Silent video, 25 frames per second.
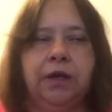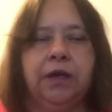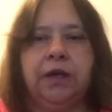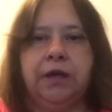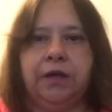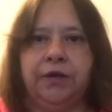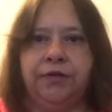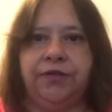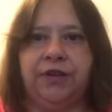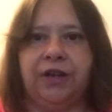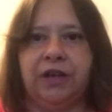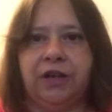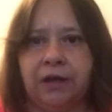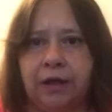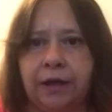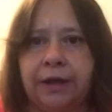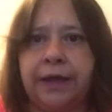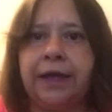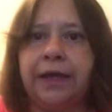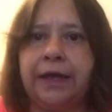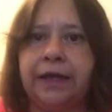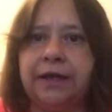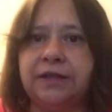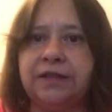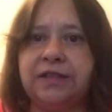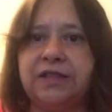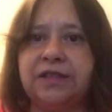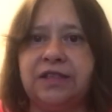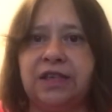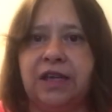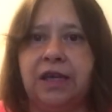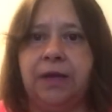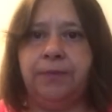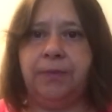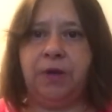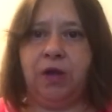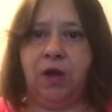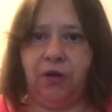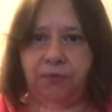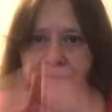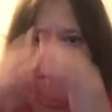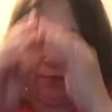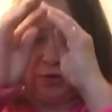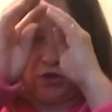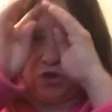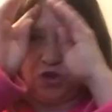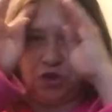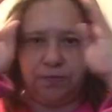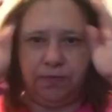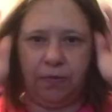If you're lucky and see me, I'll
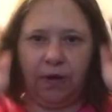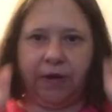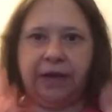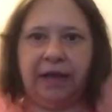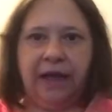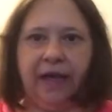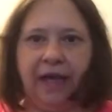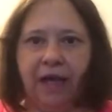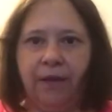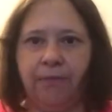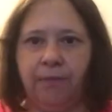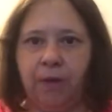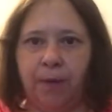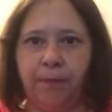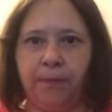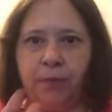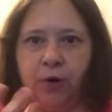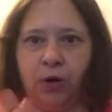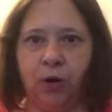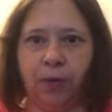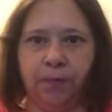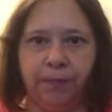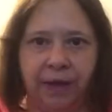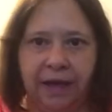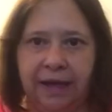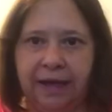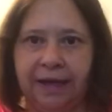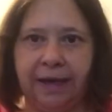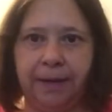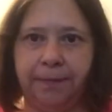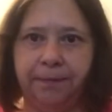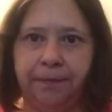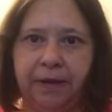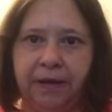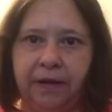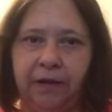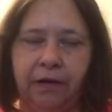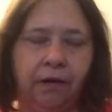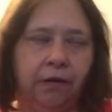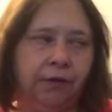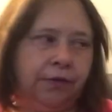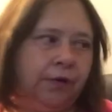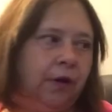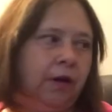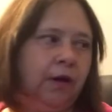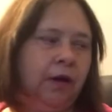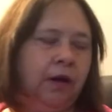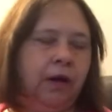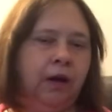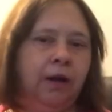brush my hair, might put a bit of lippy
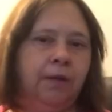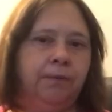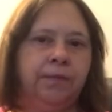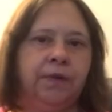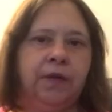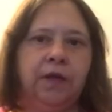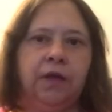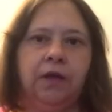on.